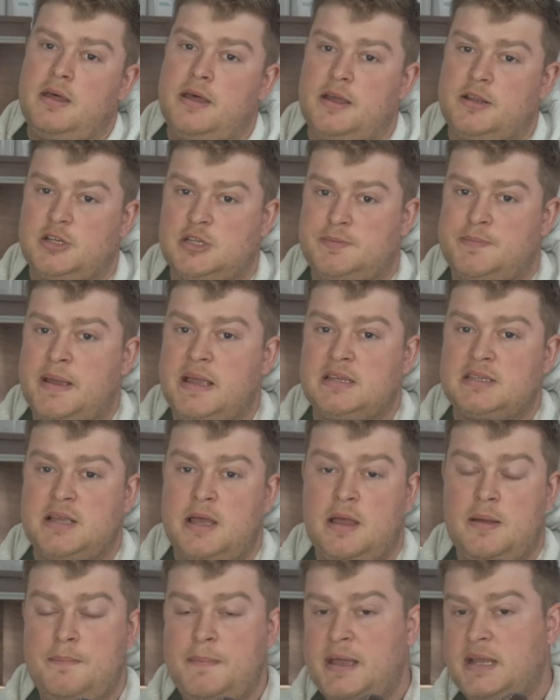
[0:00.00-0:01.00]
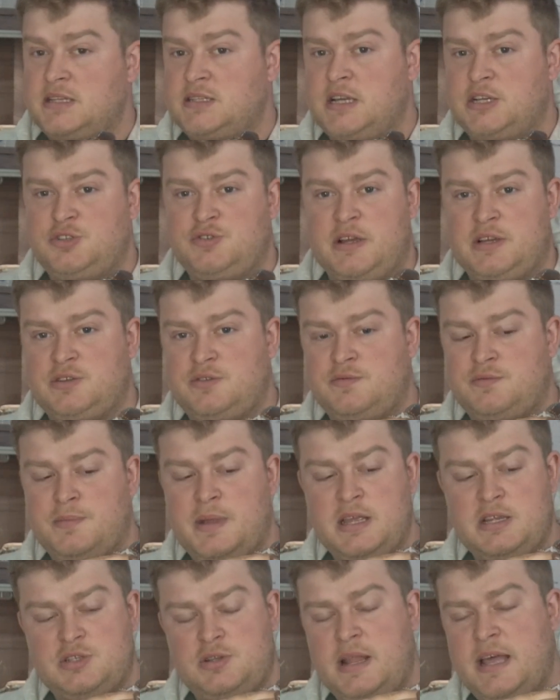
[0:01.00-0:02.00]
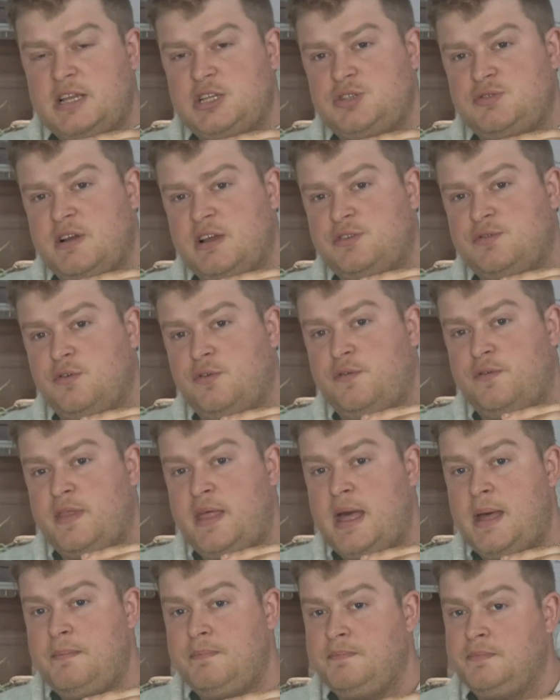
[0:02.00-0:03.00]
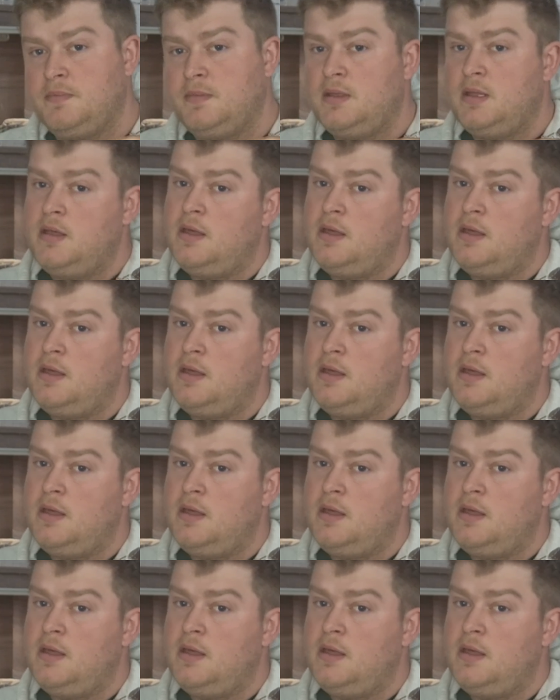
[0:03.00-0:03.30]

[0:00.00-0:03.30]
It just makes less stressful for them,